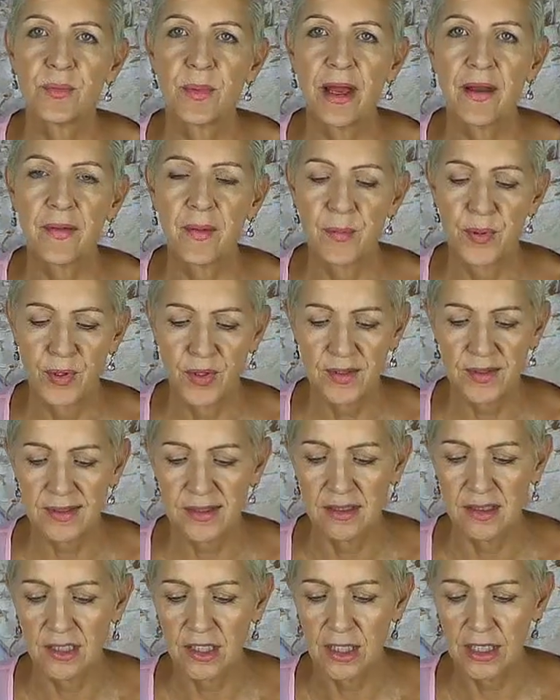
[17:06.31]
about the
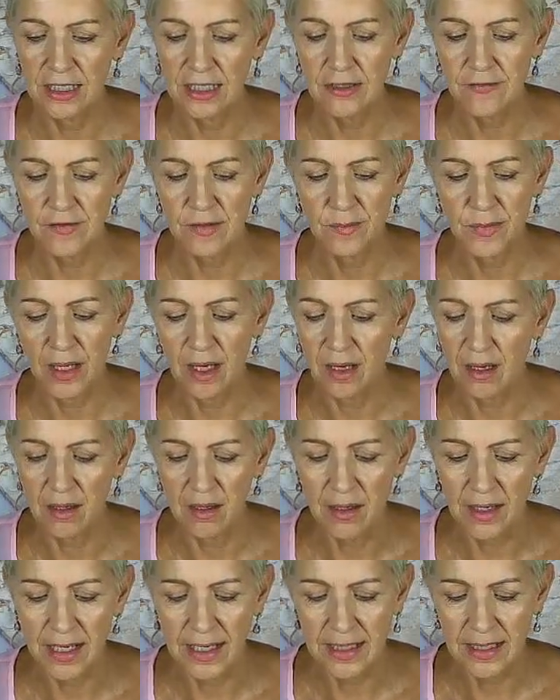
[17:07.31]
person that you're leaving
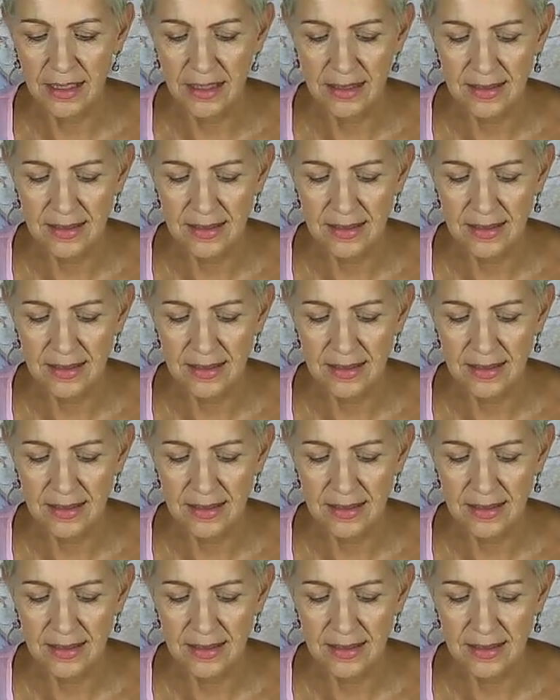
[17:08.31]
behind,